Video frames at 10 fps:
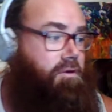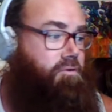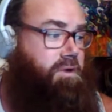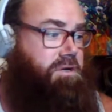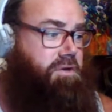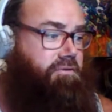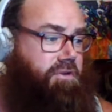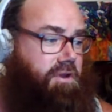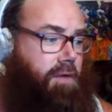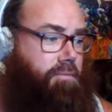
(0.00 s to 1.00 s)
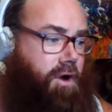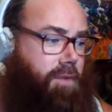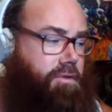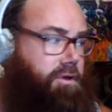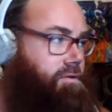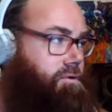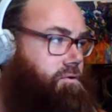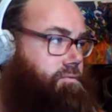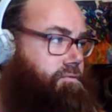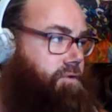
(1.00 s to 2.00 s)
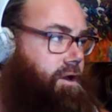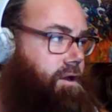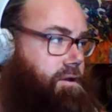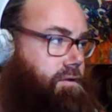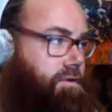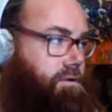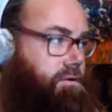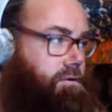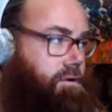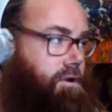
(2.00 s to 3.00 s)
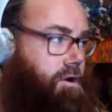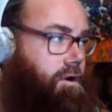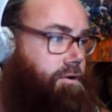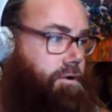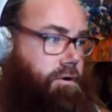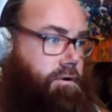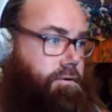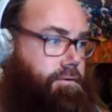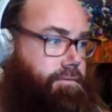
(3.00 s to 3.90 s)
Especially if it's not properly lubed, right? Because then you're a goner,